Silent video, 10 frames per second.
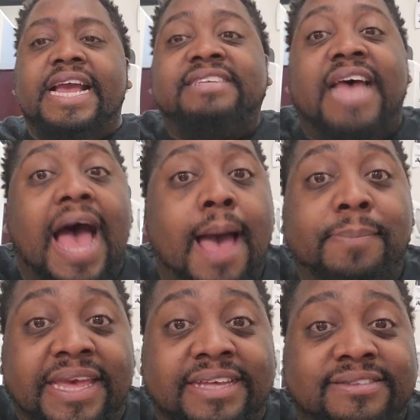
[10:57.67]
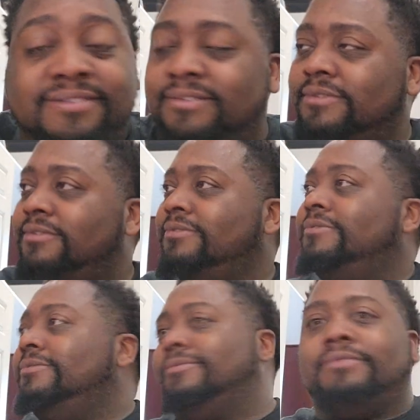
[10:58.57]
It's hobbies.
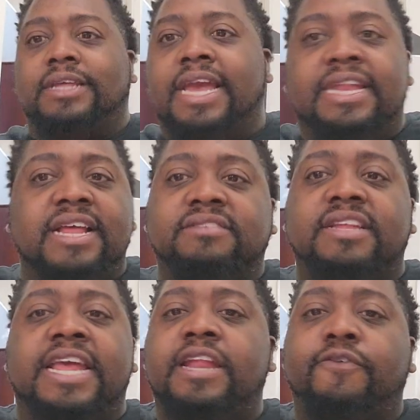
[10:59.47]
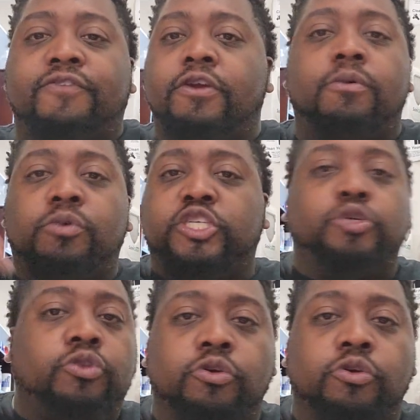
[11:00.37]
It doesn't interfere what you